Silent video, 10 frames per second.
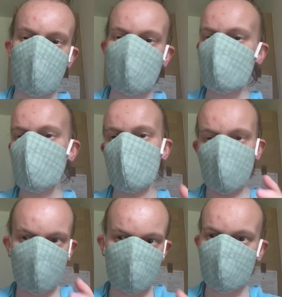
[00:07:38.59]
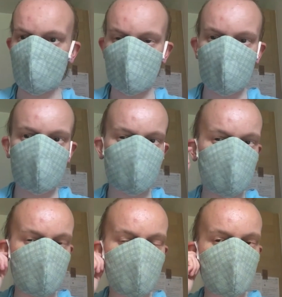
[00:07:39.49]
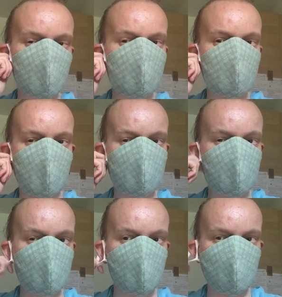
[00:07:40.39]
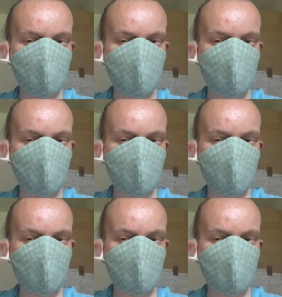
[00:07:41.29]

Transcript: is in areas that are a little bit damper.